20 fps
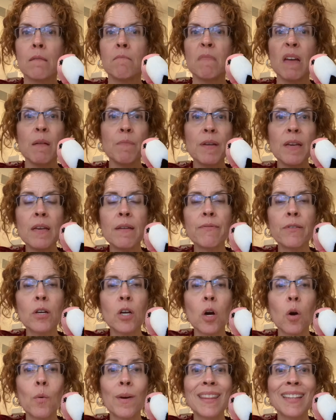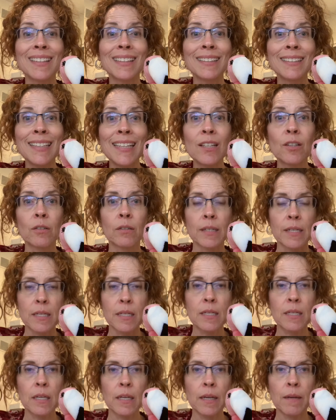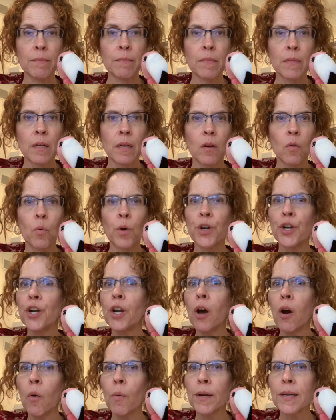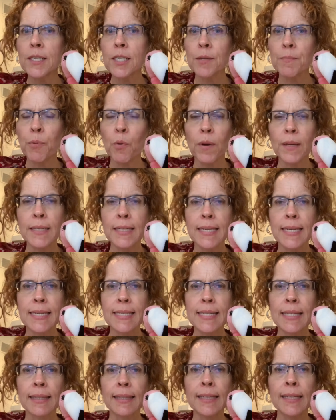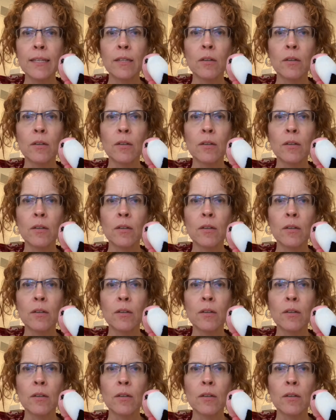maybe even go with a leaderless team where no one is appointed as the leader.